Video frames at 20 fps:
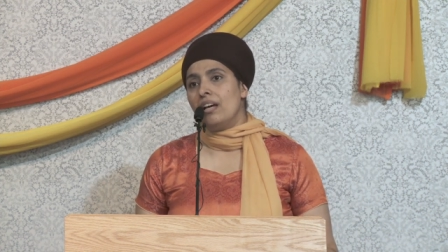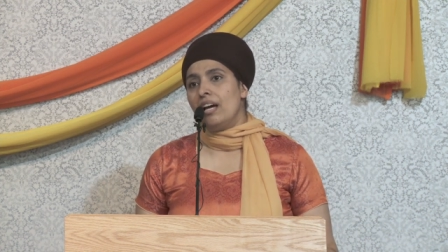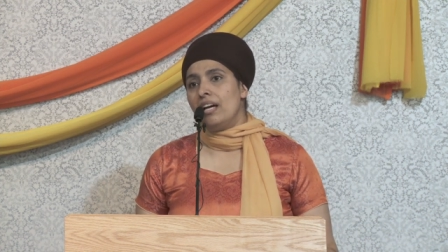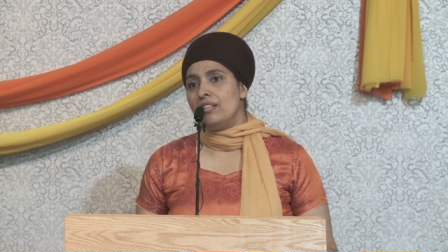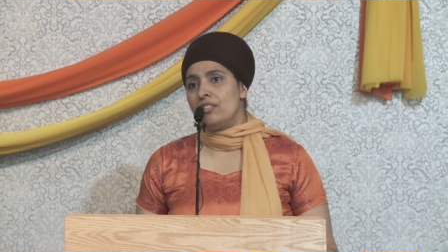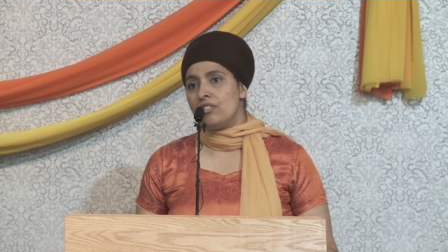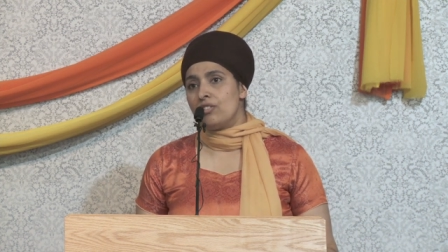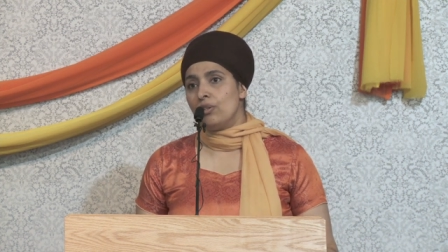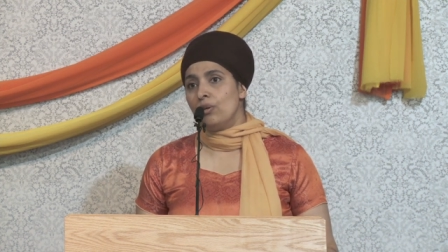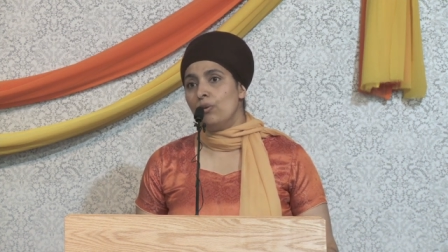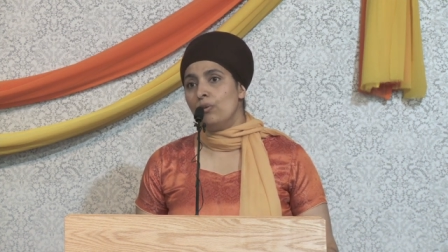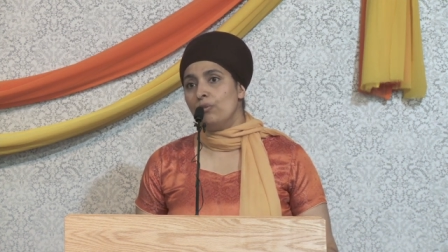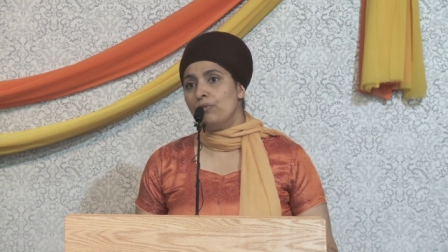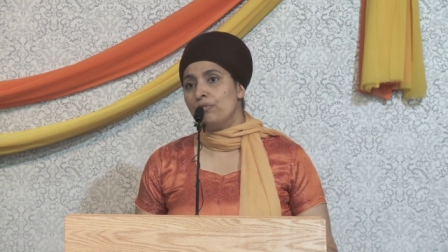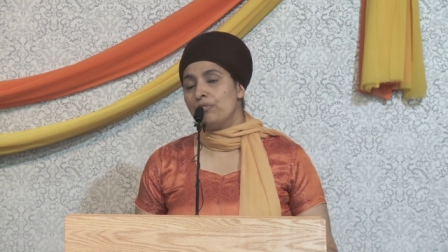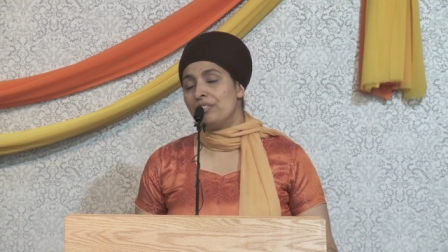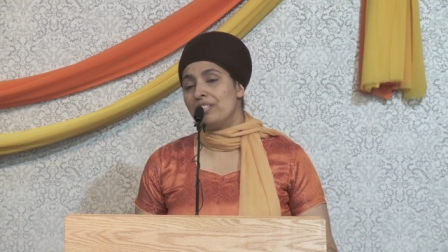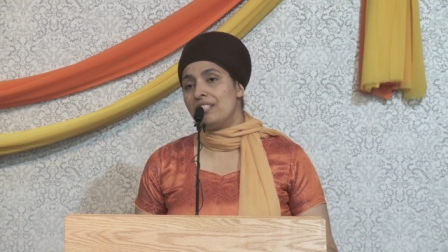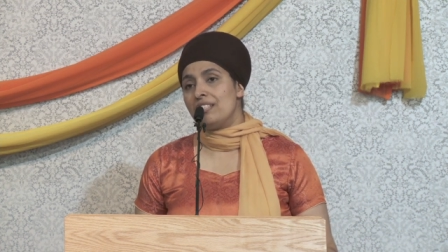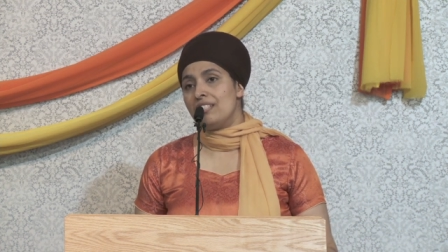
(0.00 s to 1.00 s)
And so
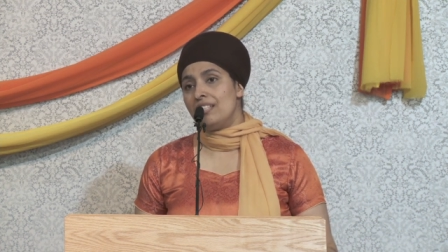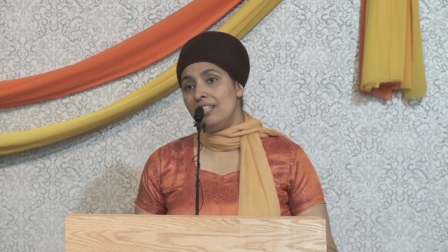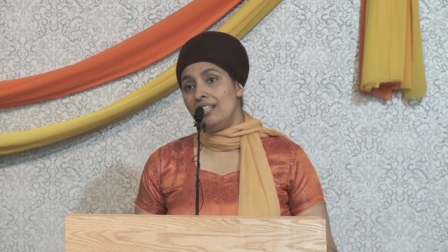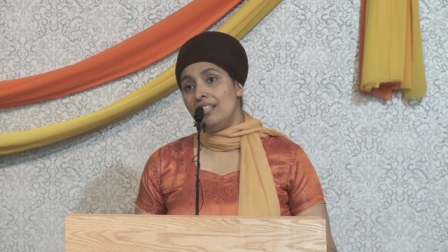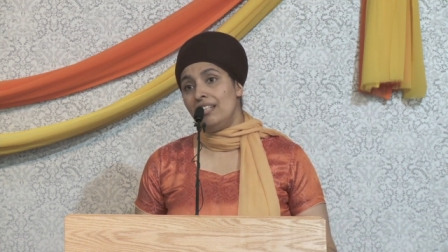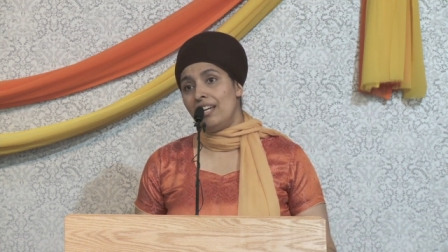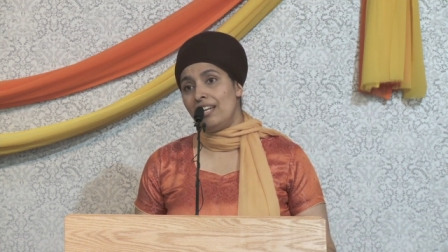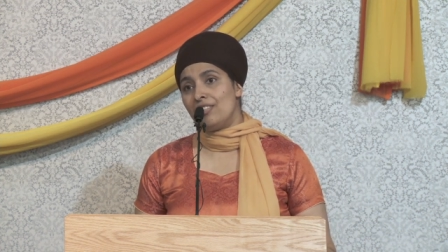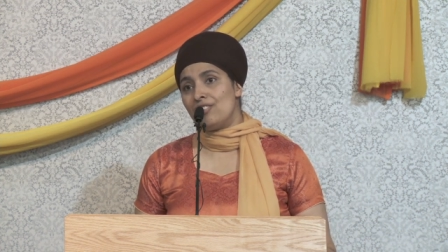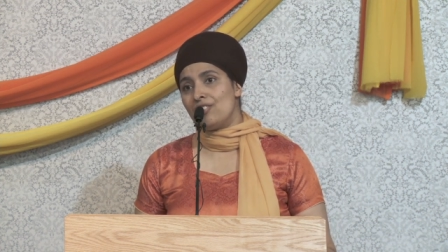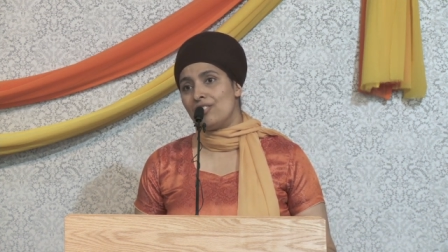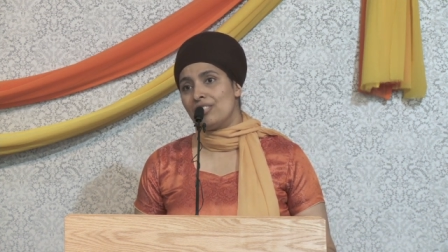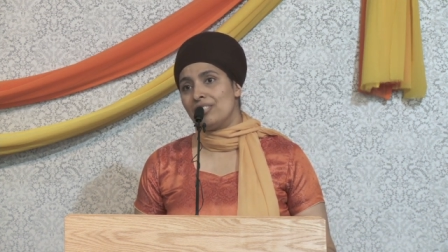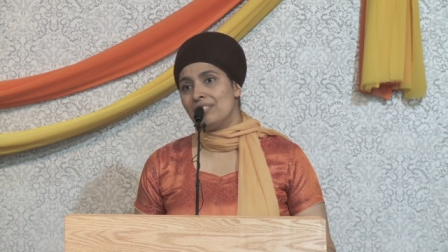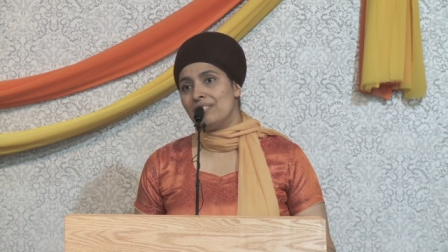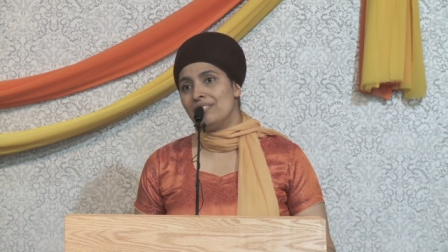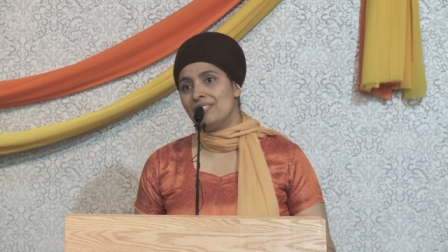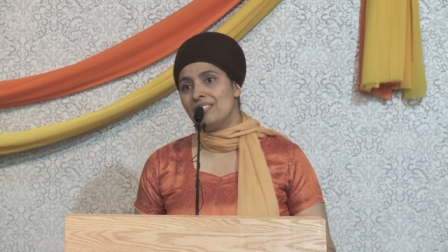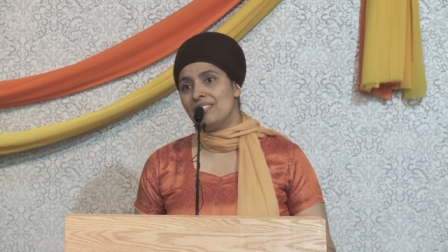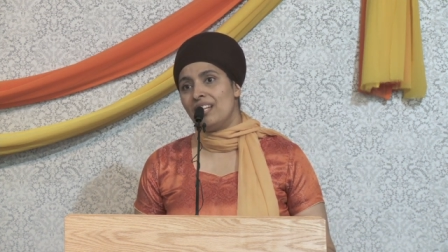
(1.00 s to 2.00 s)
for a
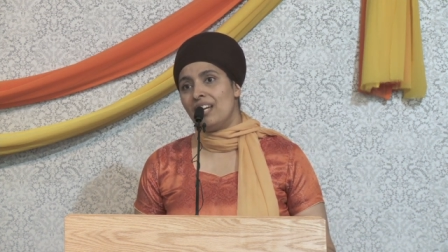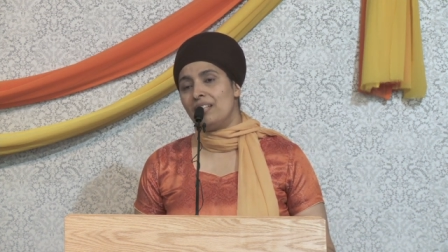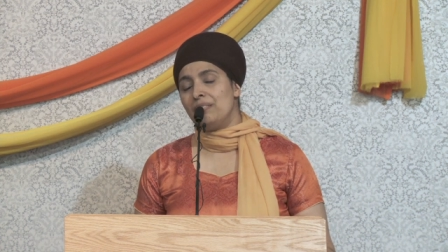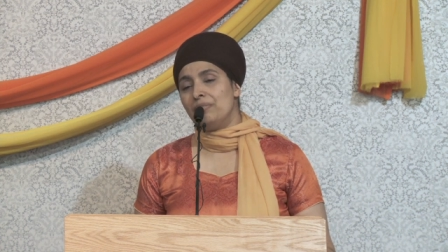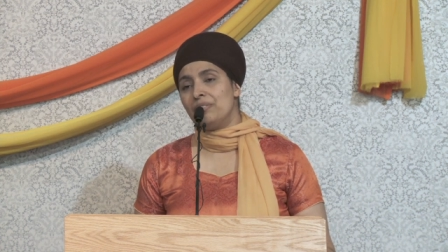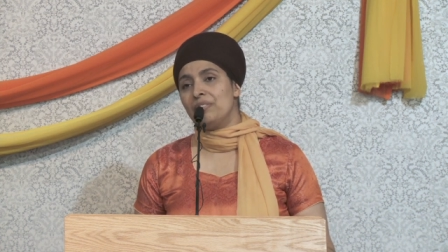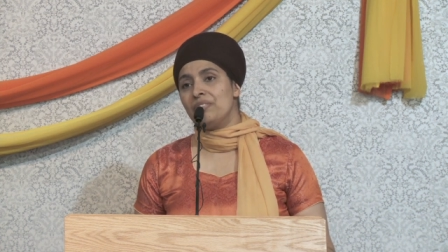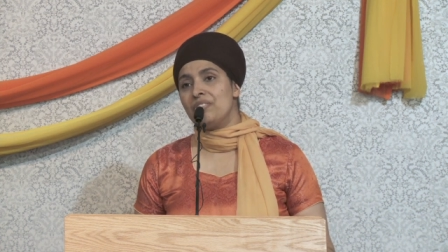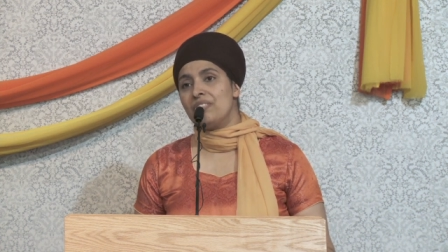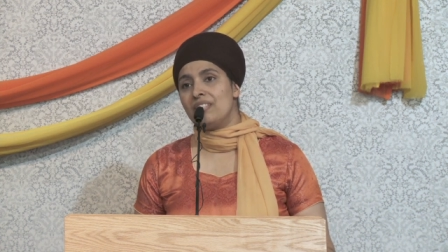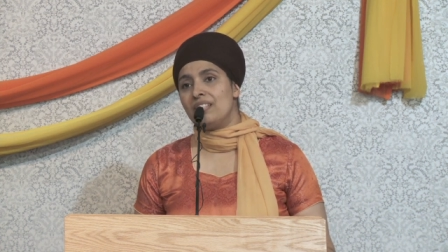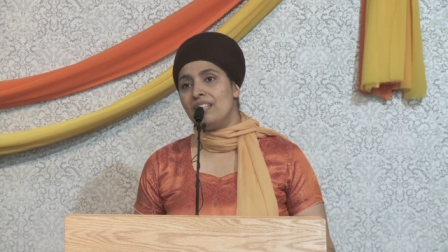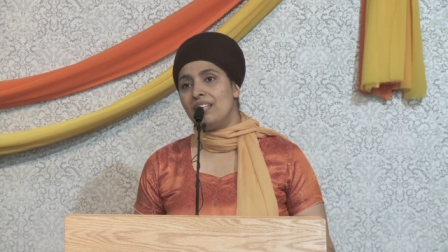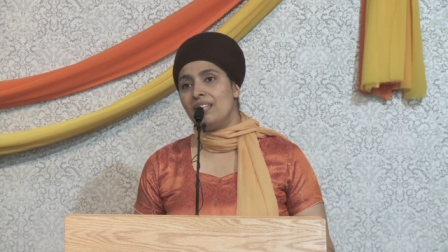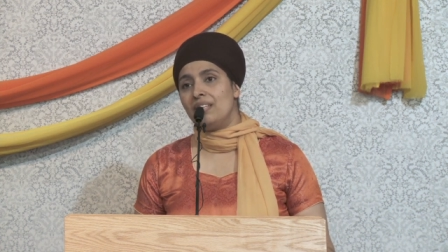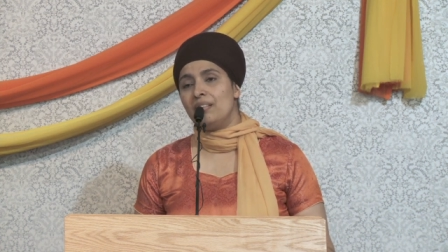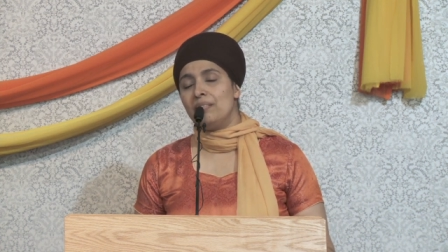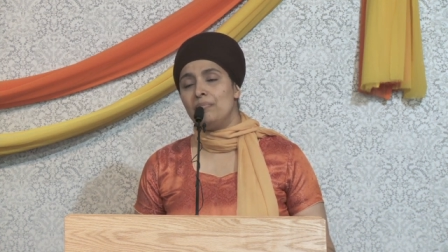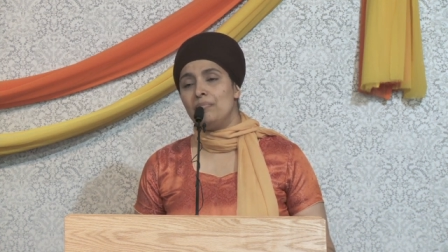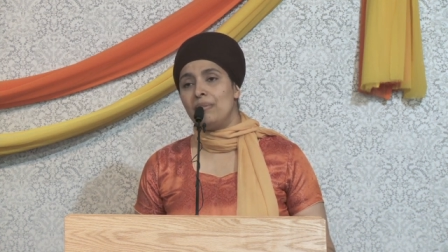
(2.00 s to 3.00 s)
teenager,
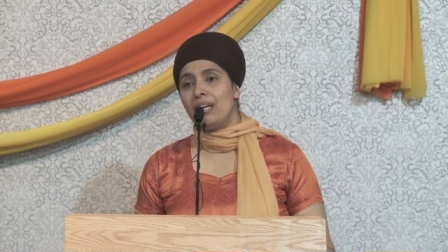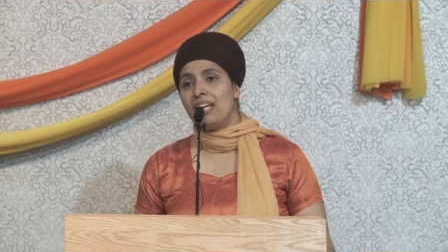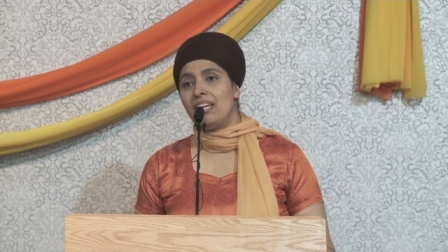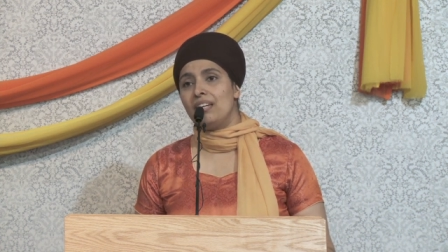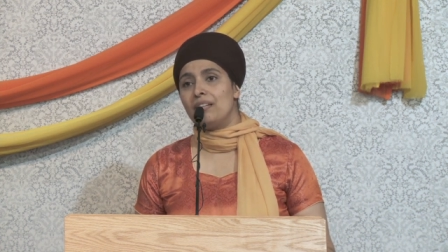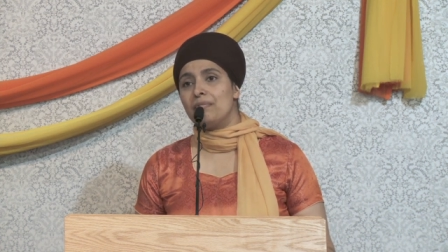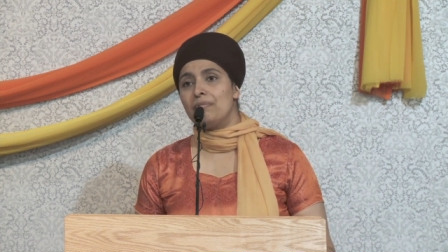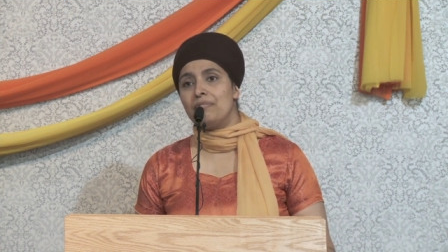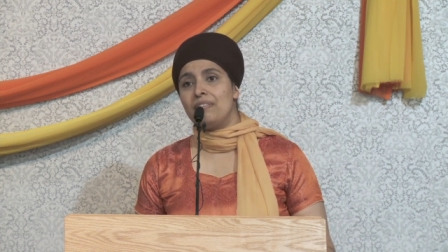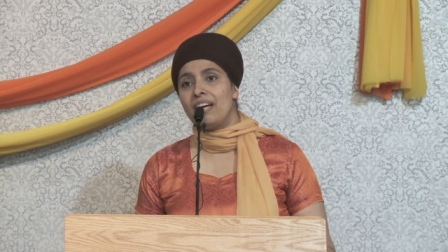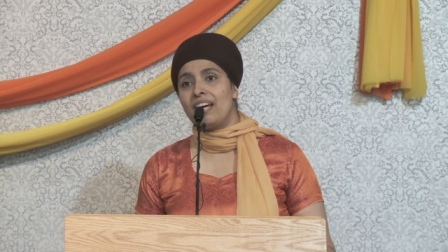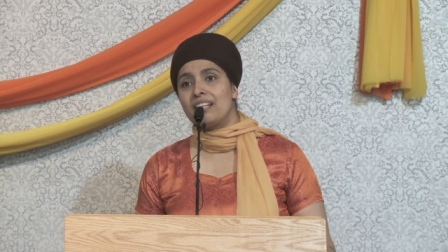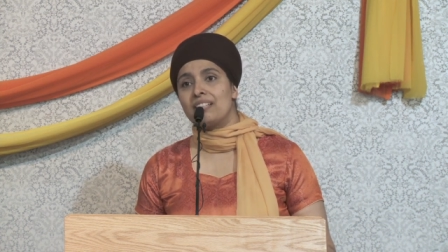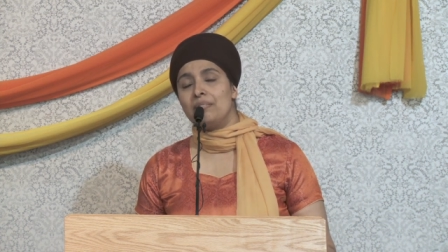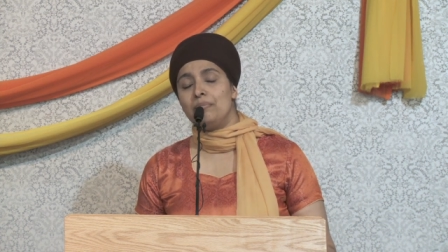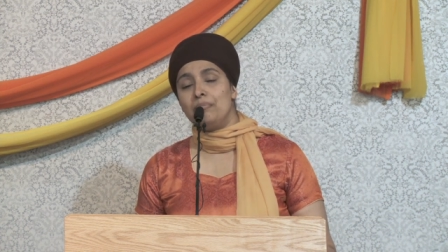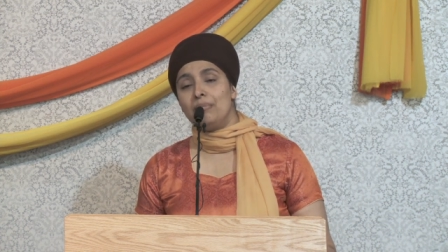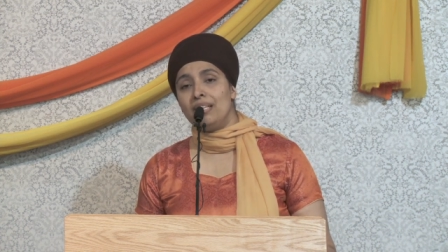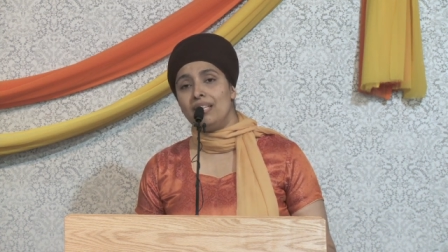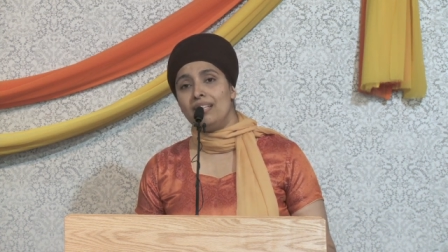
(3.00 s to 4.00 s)
adversity may in
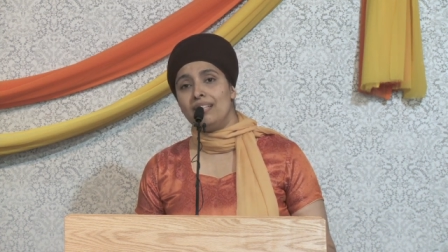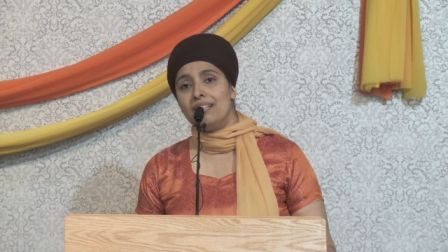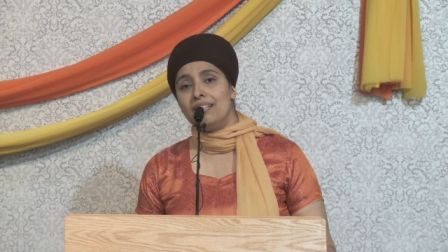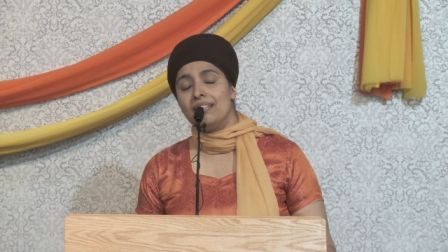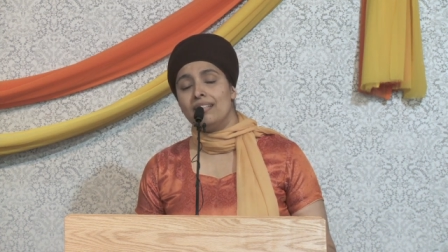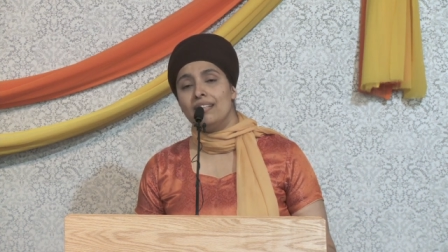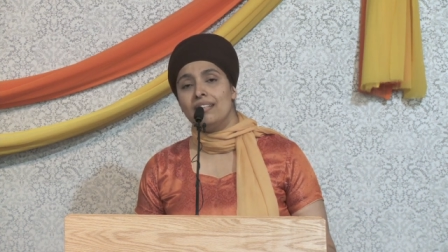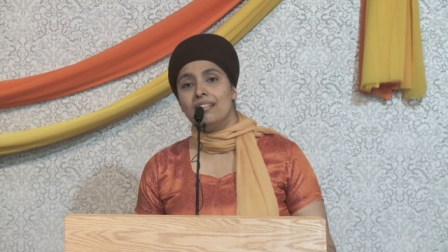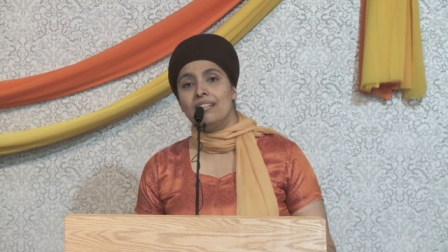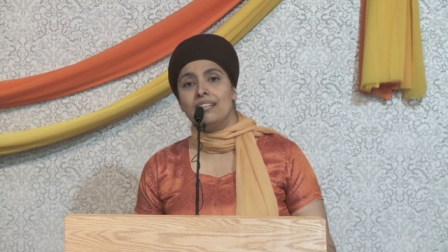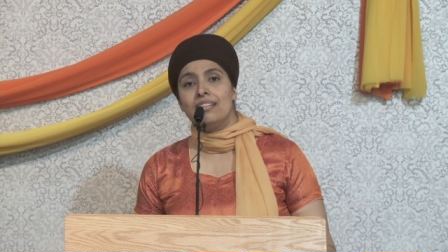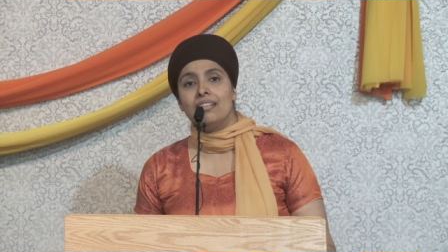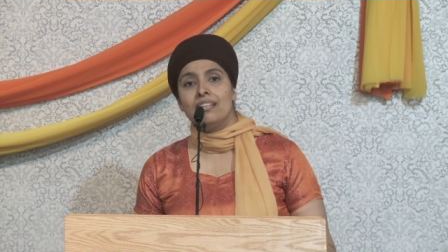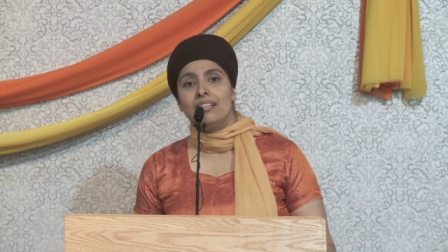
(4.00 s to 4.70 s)
fact mean